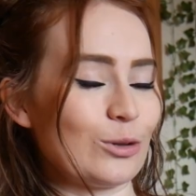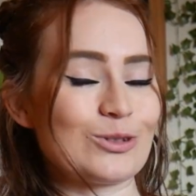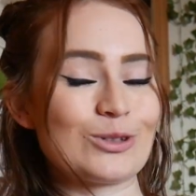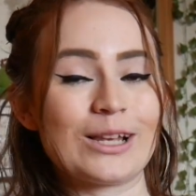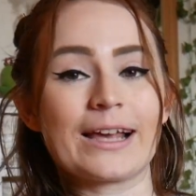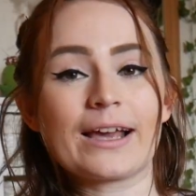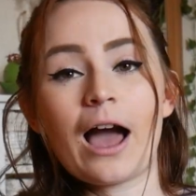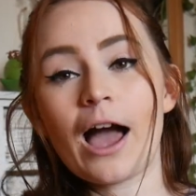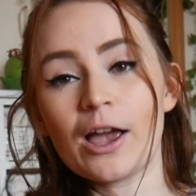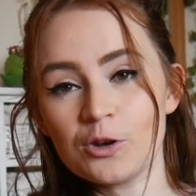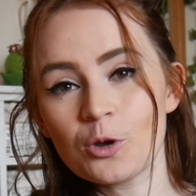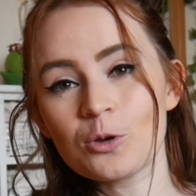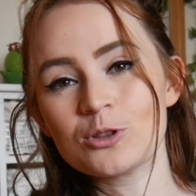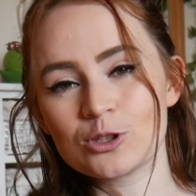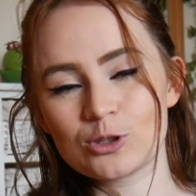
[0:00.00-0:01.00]
so like I
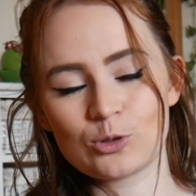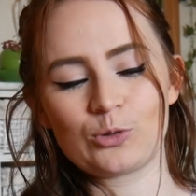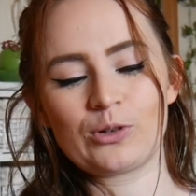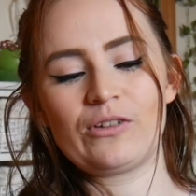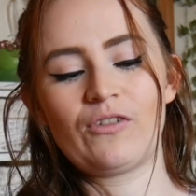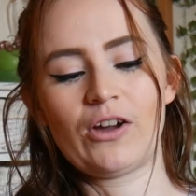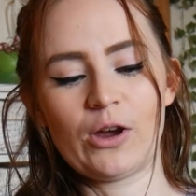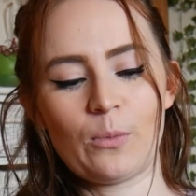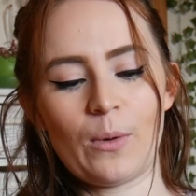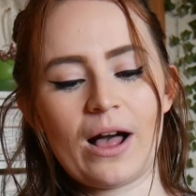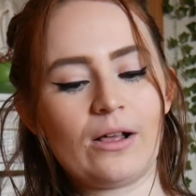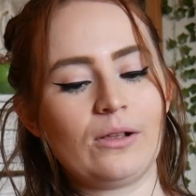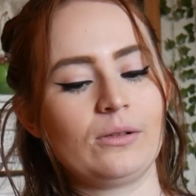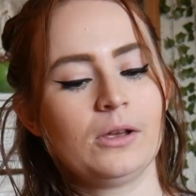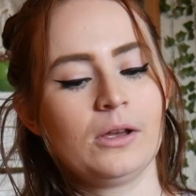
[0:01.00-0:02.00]
know the story very
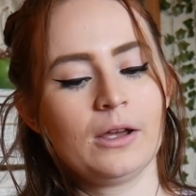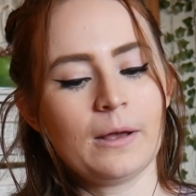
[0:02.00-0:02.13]
well,